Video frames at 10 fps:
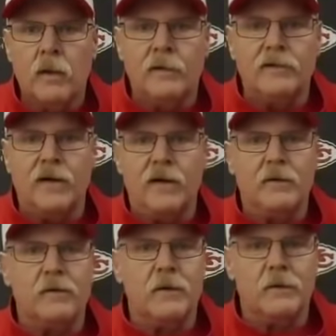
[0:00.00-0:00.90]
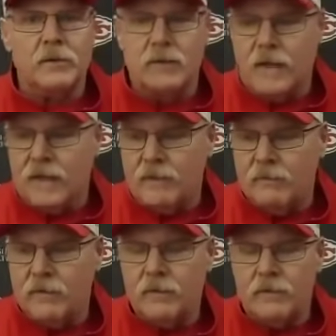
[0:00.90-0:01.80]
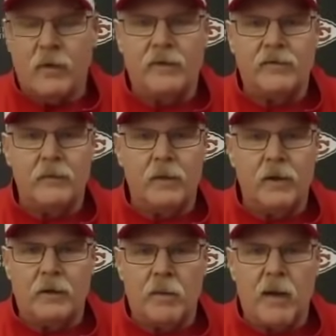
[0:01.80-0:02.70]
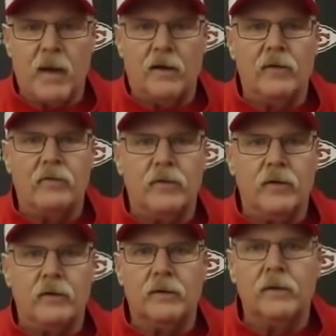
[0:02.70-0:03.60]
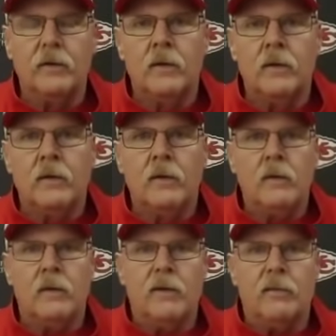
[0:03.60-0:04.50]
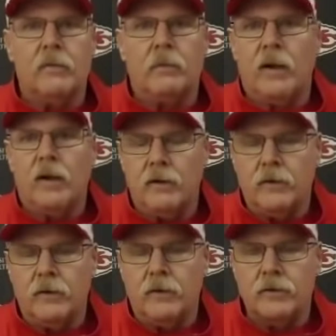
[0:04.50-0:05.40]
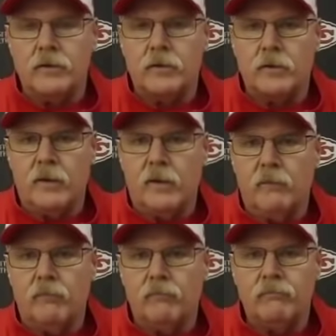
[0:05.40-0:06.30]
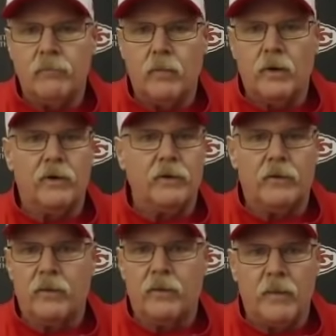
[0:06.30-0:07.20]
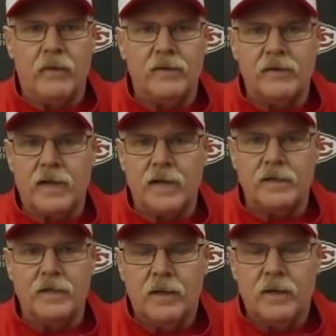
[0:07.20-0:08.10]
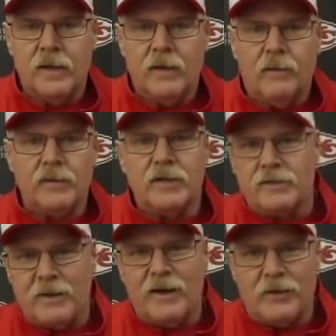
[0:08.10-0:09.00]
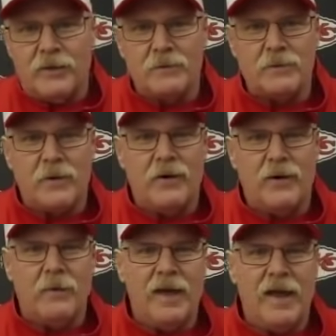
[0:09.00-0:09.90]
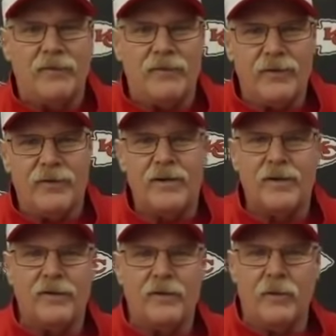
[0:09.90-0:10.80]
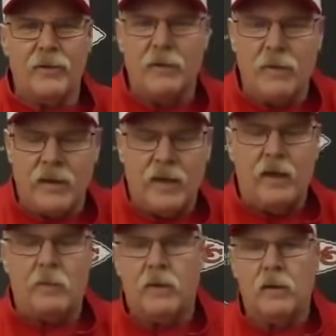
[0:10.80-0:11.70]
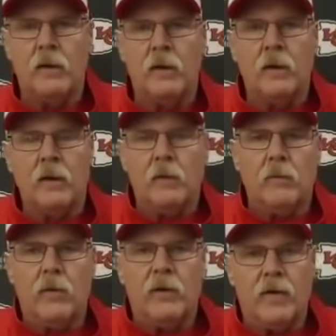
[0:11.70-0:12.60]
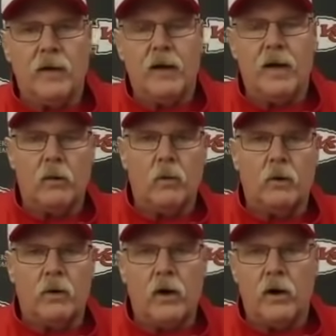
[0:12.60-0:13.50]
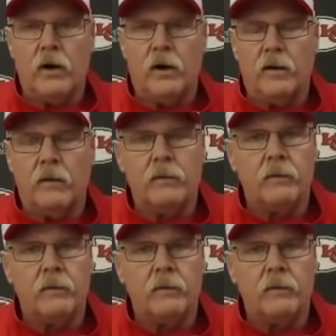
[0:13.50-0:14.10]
Listen, it was great to be able to get back on the field with players. What a good group, man. These guys wasn't as big a group as we normally have for the rookie minicamp, but boy, did they work hard and